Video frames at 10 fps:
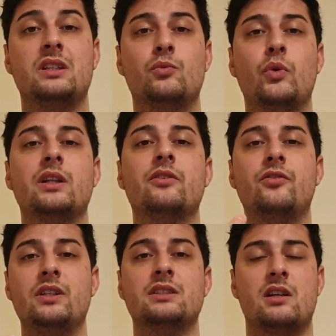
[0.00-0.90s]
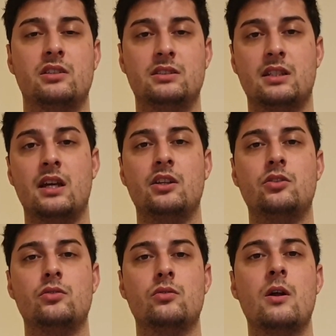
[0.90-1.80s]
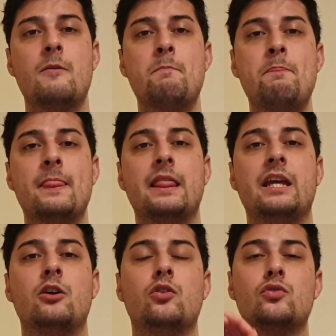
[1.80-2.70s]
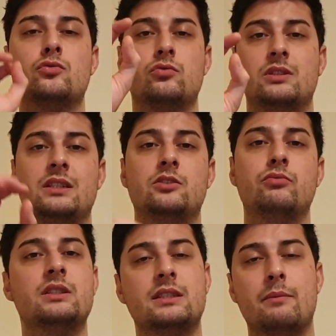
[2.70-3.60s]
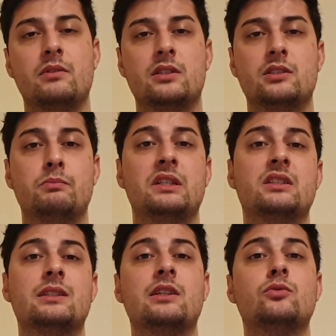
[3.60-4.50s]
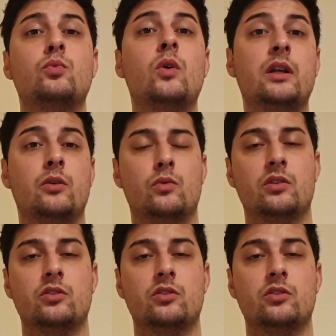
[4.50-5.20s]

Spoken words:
When the things are inside you, they go to these receptors because that's what you want.